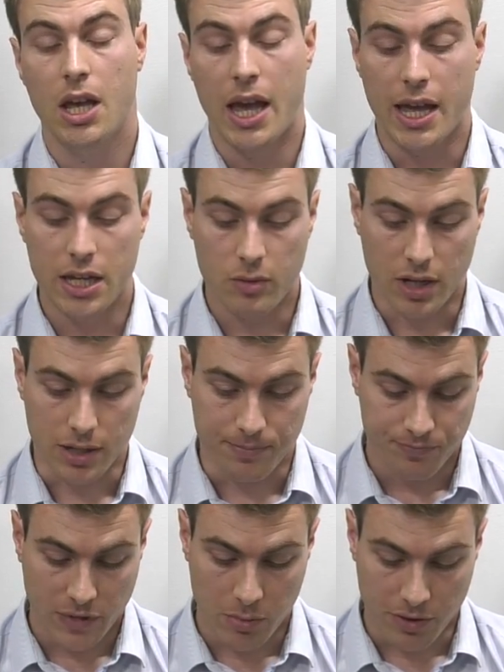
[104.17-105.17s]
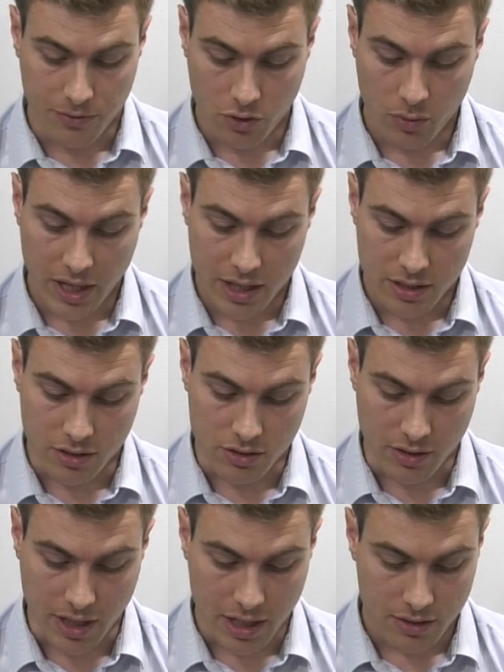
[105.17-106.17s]
Anyway, before we get on
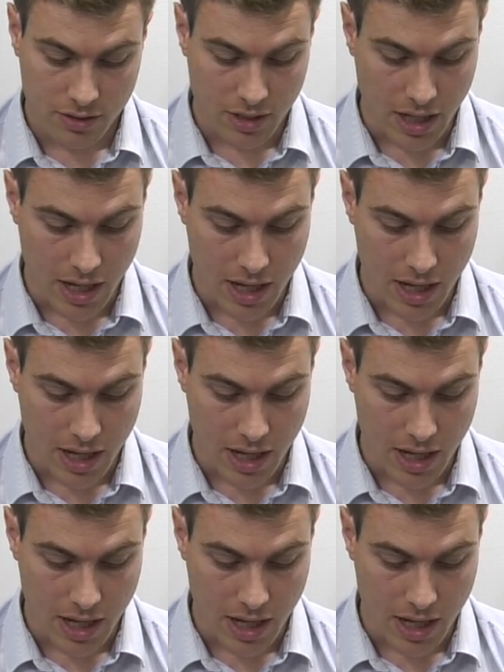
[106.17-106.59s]
to that,